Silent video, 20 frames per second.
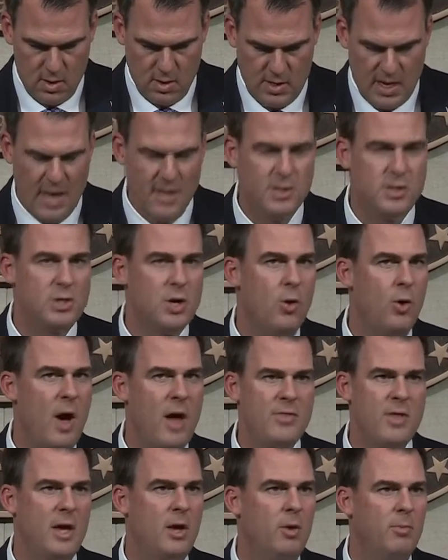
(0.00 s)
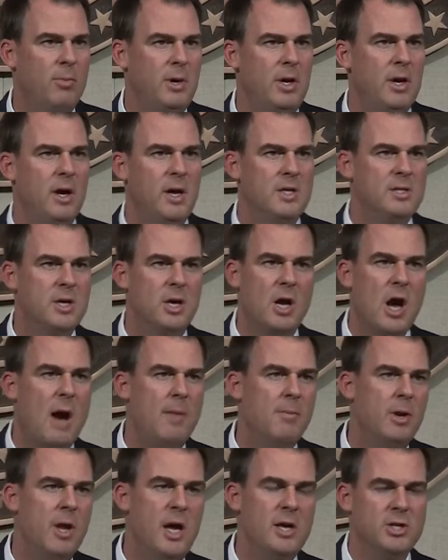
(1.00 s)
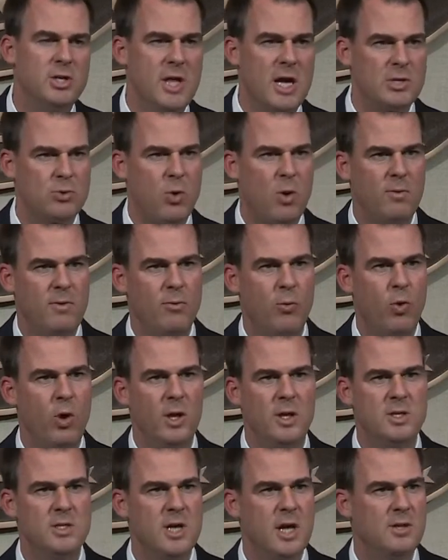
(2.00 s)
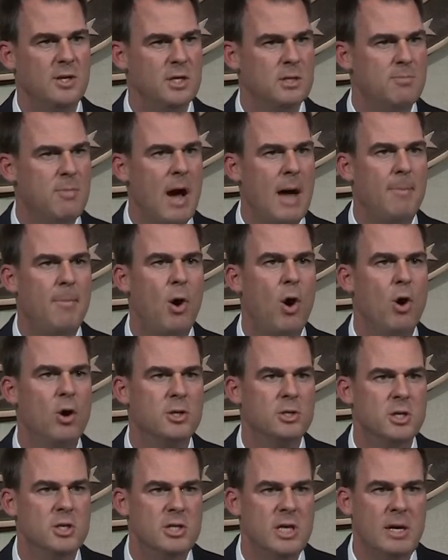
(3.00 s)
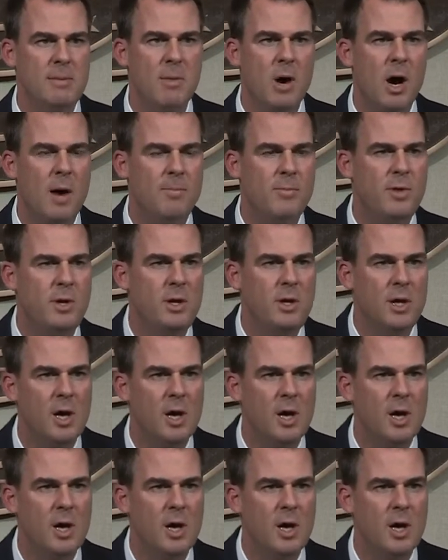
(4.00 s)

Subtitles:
Yeah, so I think it's a combination. That's why we really set this bipartisan team up